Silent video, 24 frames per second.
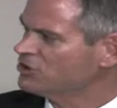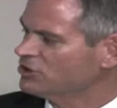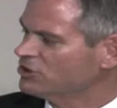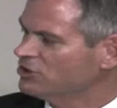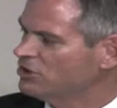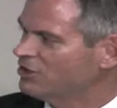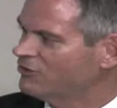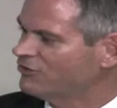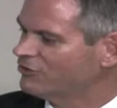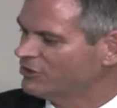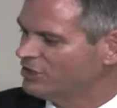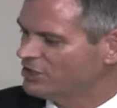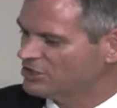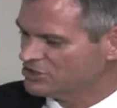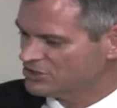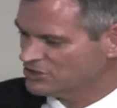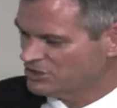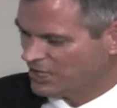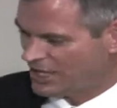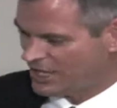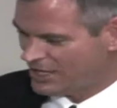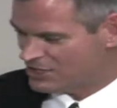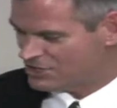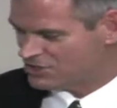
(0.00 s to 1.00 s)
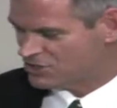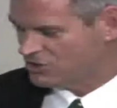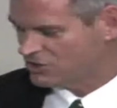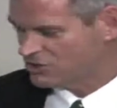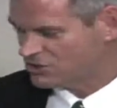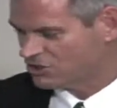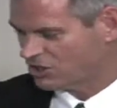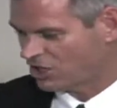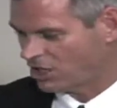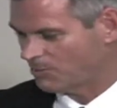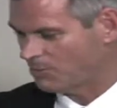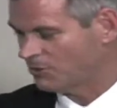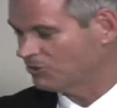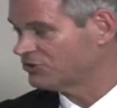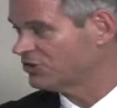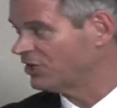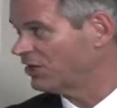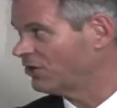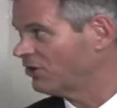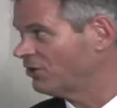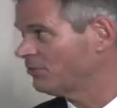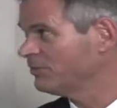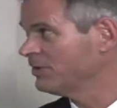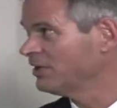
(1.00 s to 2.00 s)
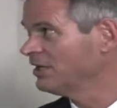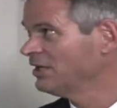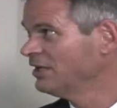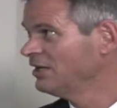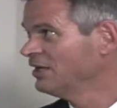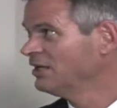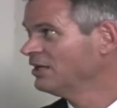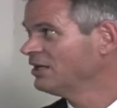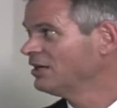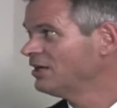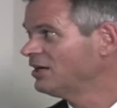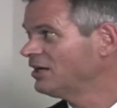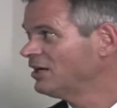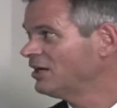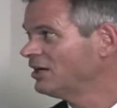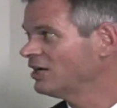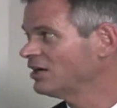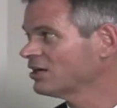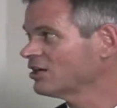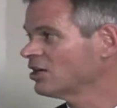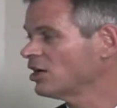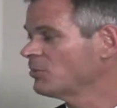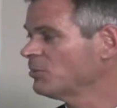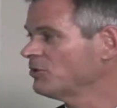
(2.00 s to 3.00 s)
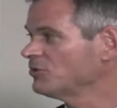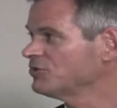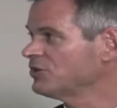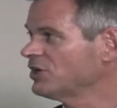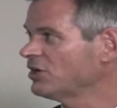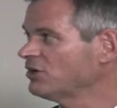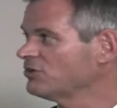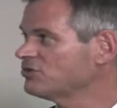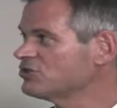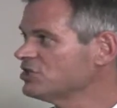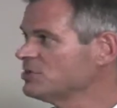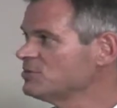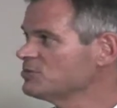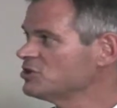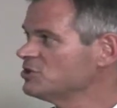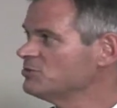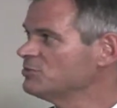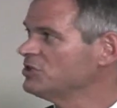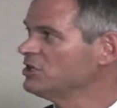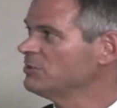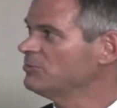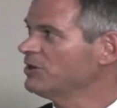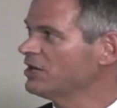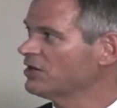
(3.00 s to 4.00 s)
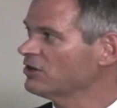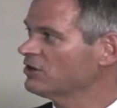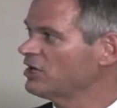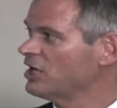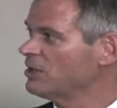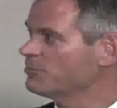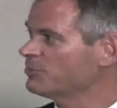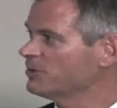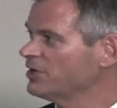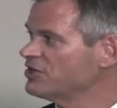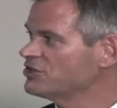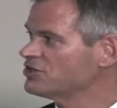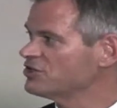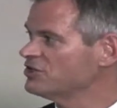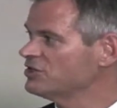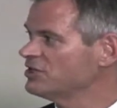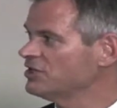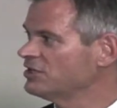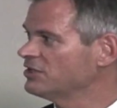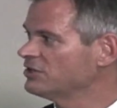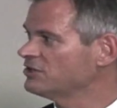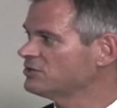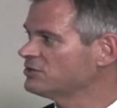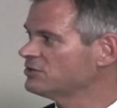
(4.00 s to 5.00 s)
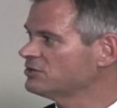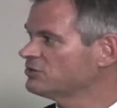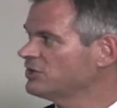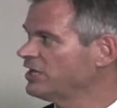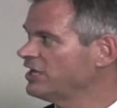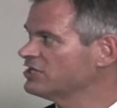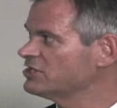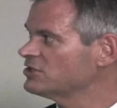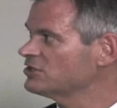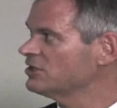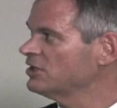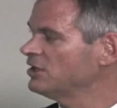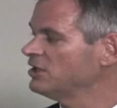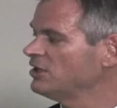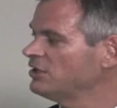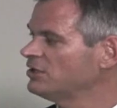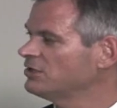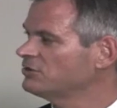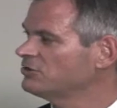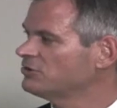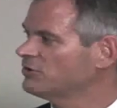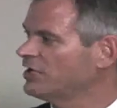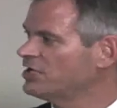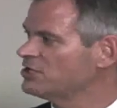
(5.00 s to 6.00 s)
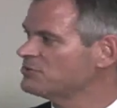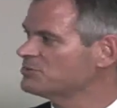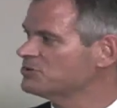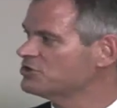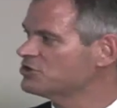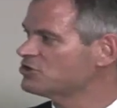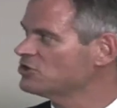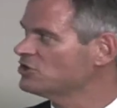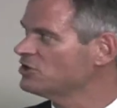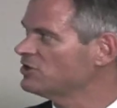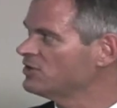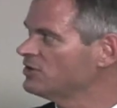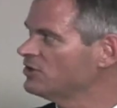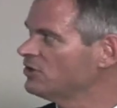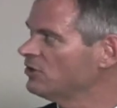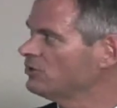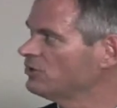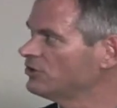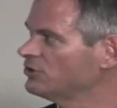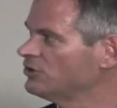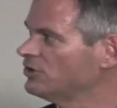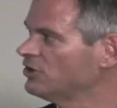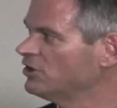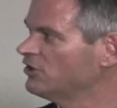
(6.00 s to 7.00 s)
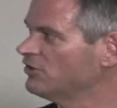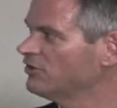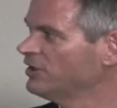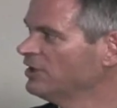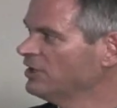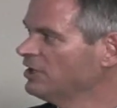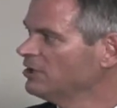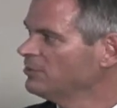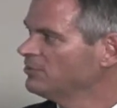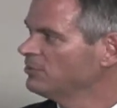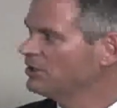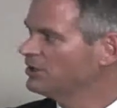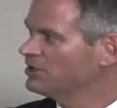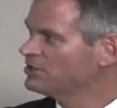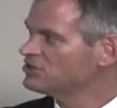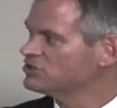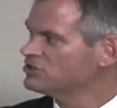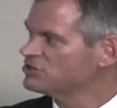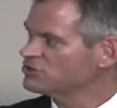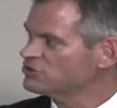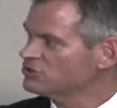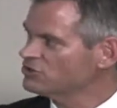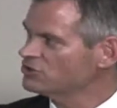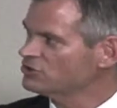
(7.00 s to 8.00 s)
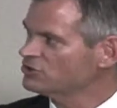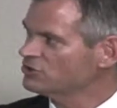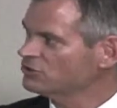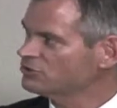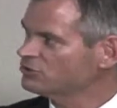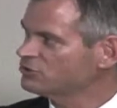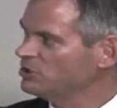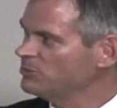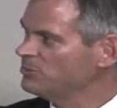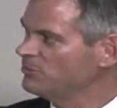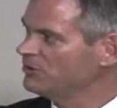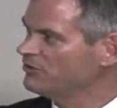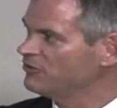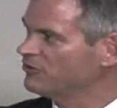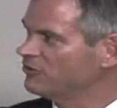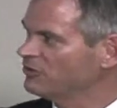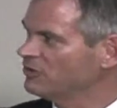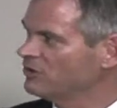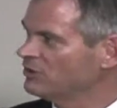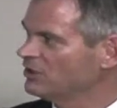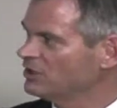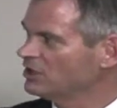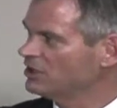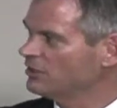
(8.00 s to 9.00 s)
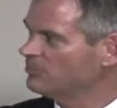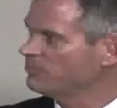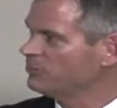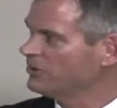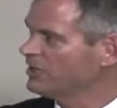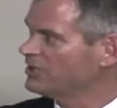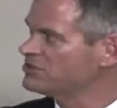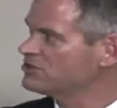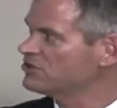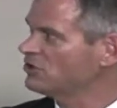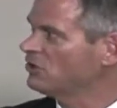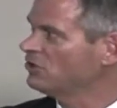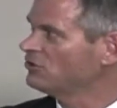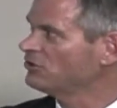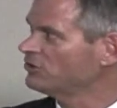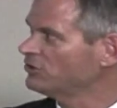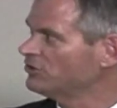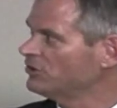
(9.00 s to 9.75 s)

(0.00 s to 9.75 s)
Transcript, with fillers: are good for this, not as good as carpal tunnel. Uh, carpal tunnel seems to be a better operation than trans, uh, transposition of the ulnar nerve, but it's the surgical treatment for a compressed ulnar